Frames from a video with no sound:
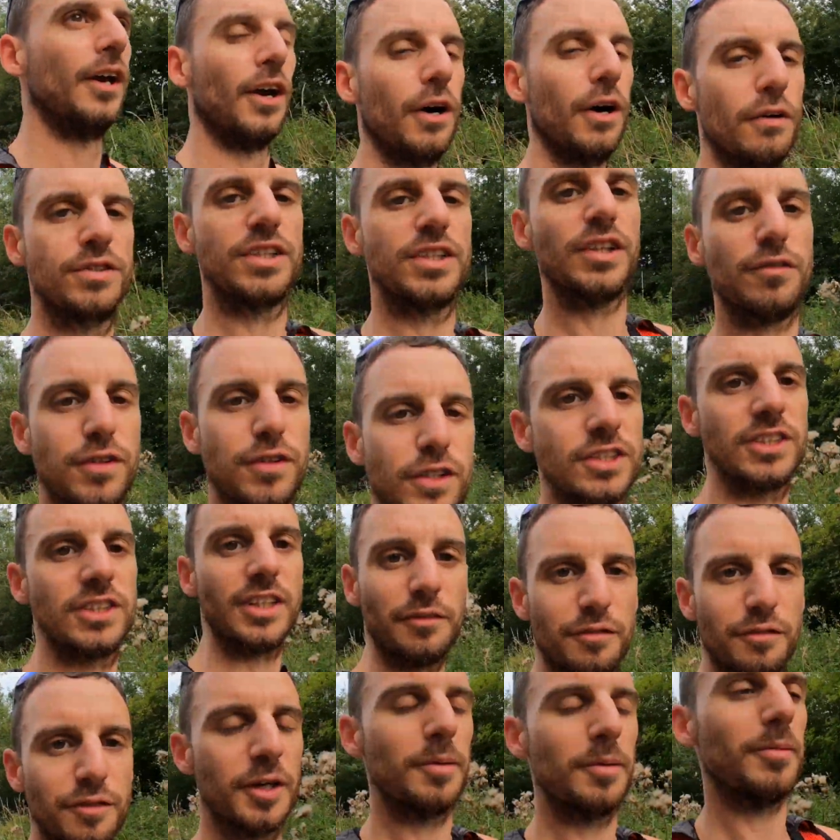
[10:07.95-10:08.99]
Obviously for a
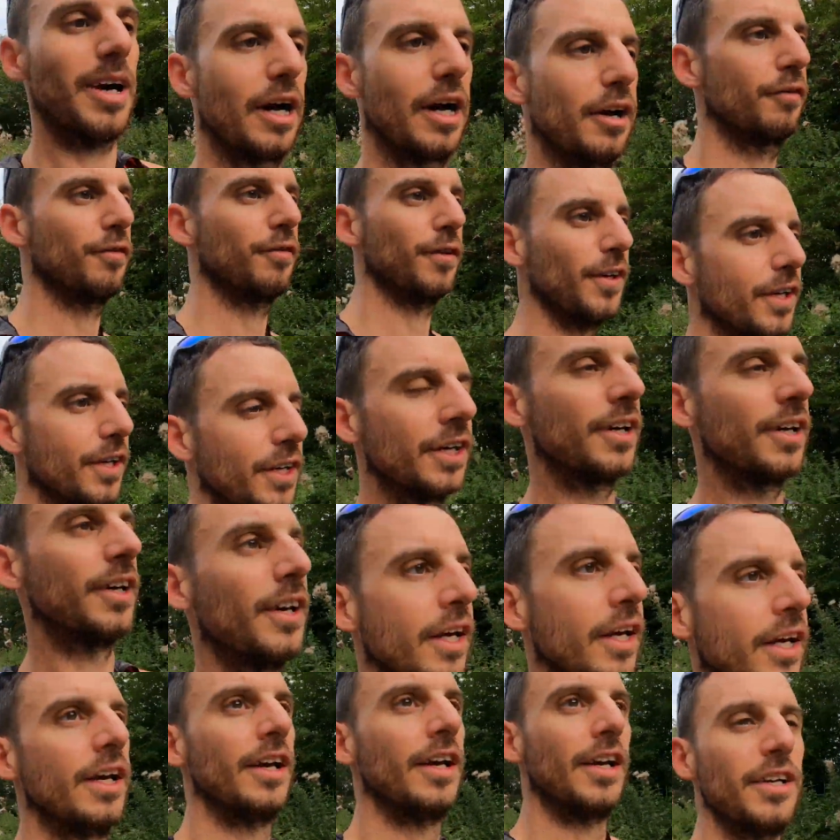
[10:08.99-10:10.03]
sub 3 marathon
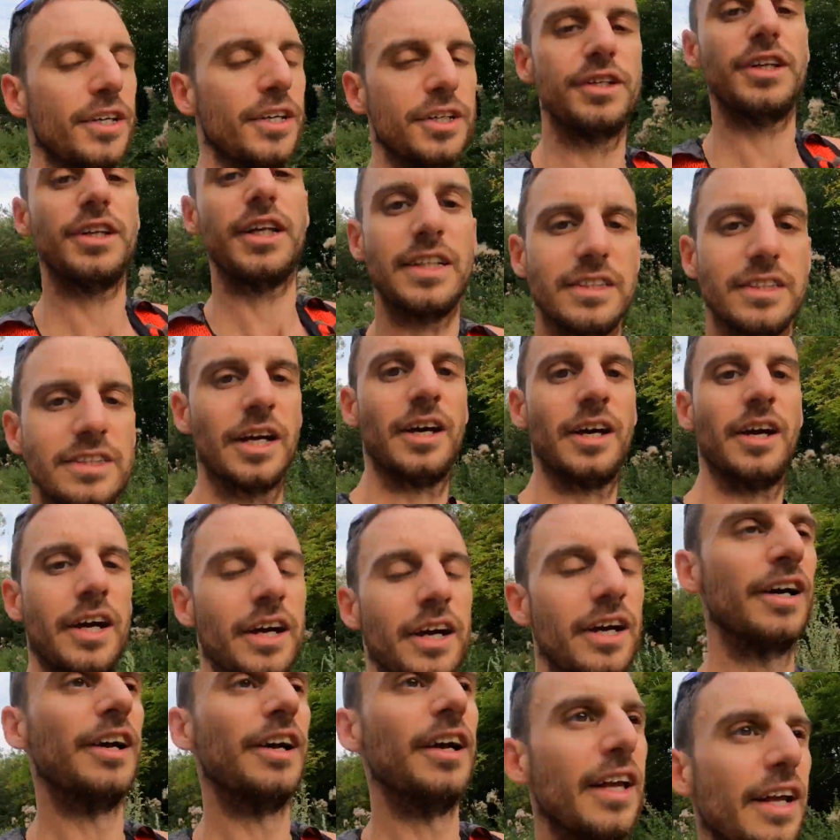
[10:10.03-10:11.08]
you need
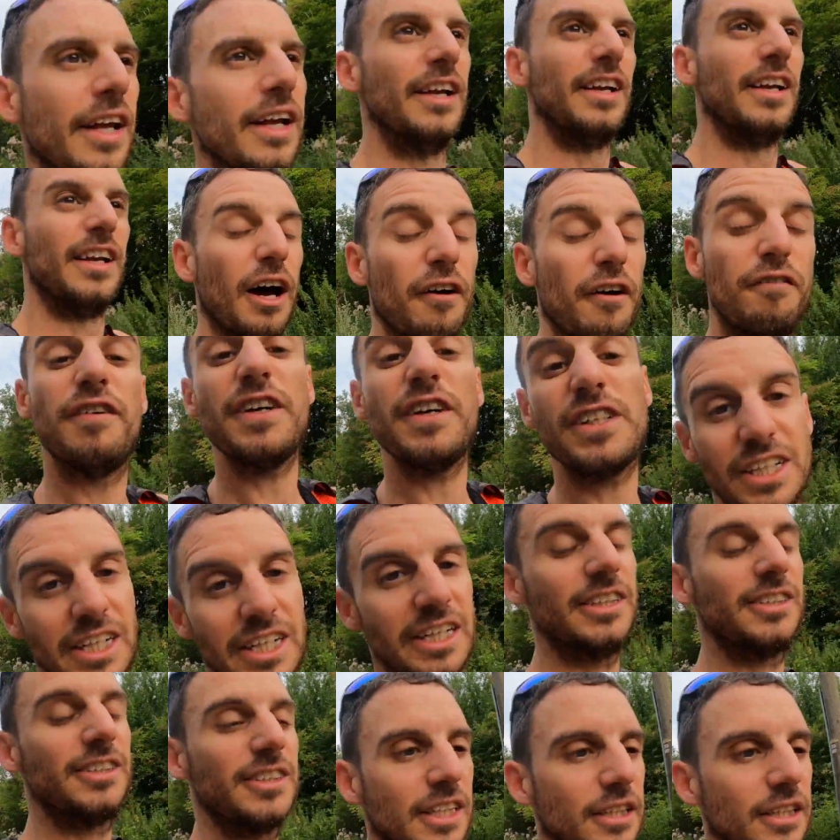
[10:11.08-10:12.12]

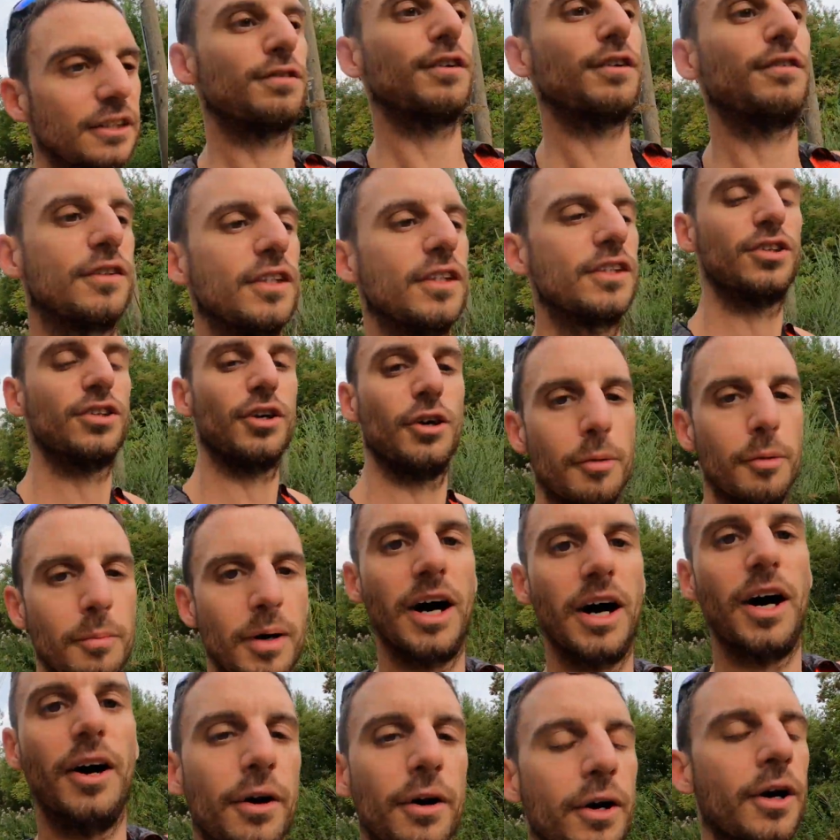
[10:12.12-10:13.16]
officially 6:52 a
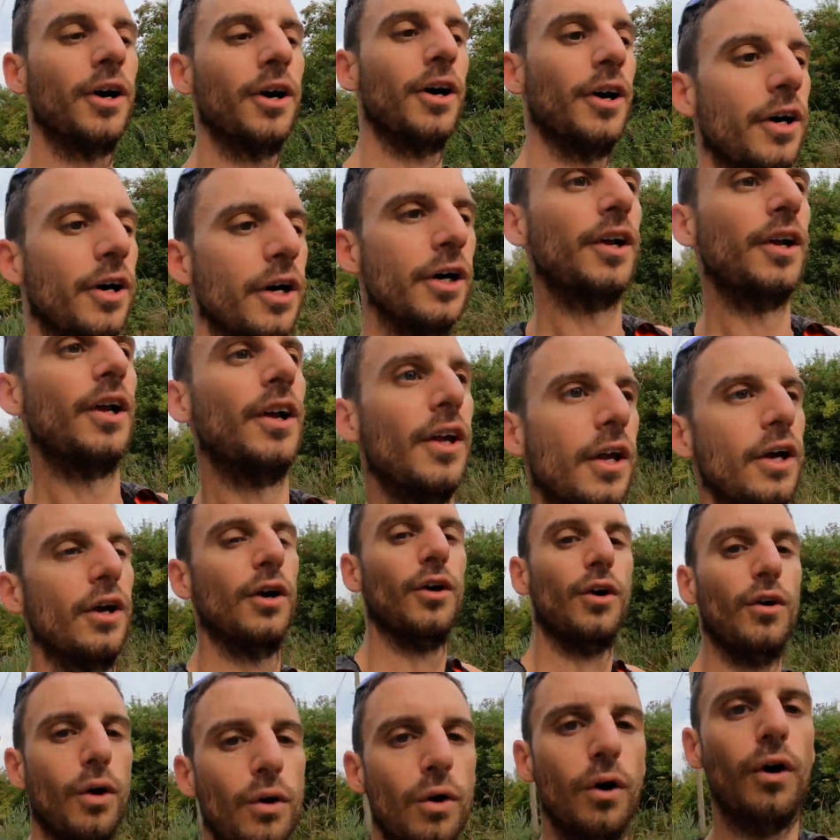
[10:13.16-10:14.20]
mile
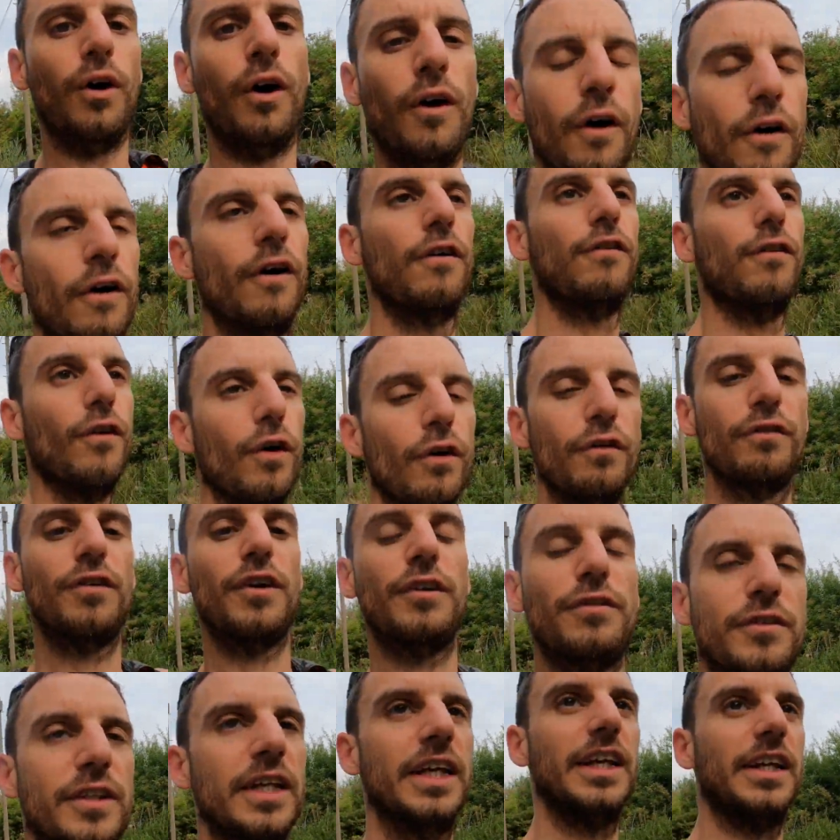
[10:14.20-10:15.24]
or
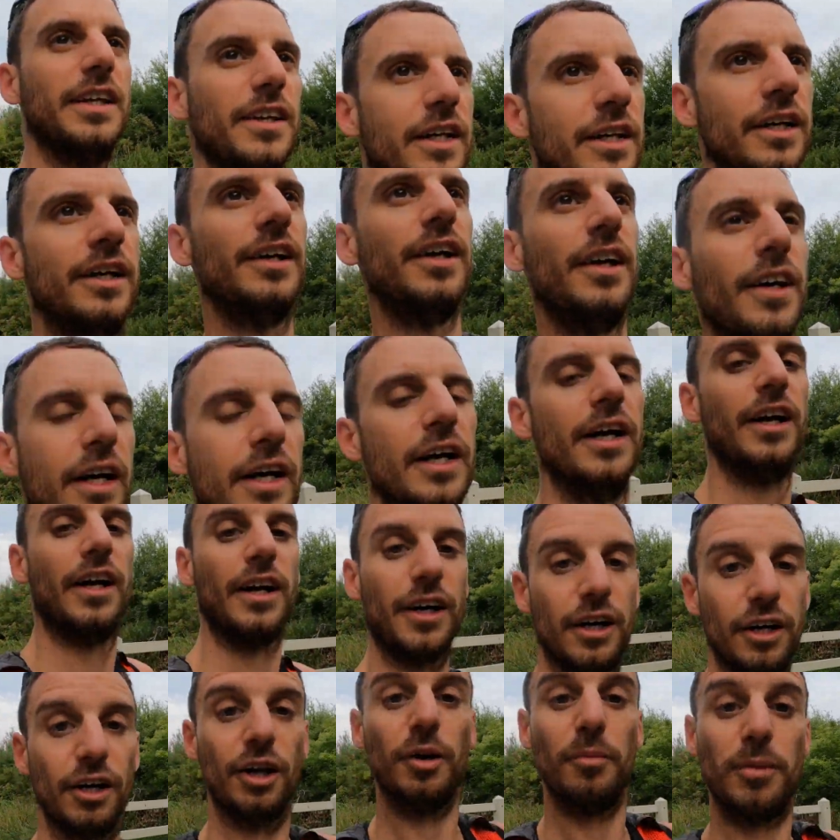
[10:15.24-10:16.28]
4:15 a
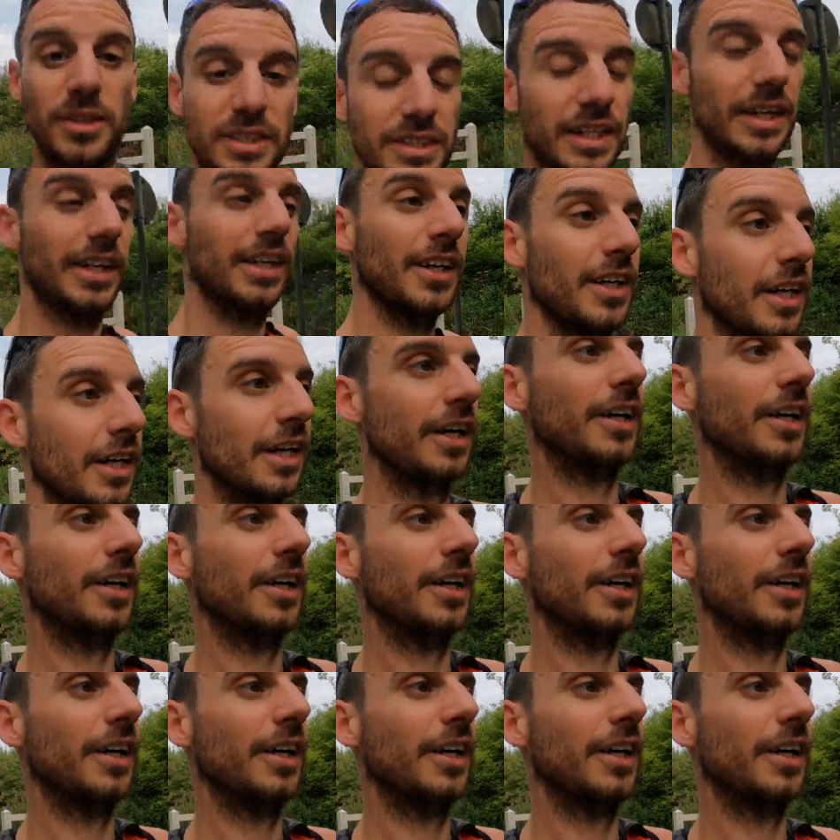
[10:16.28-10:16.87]
kilometre,